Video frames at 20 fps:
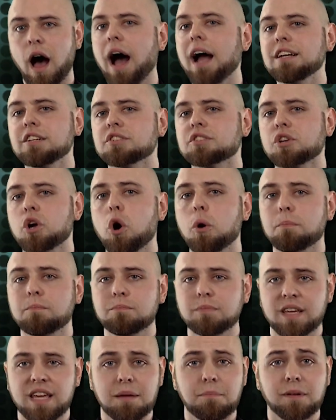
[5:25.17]
I just
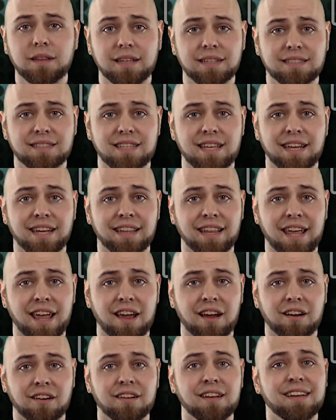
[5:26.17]
hope keeping this thing in the
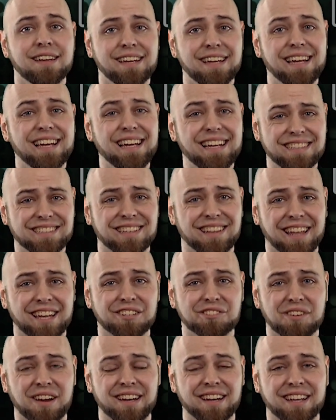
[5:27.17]
air isn't
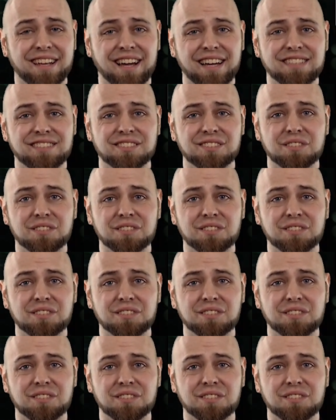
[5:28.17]
like trying to kite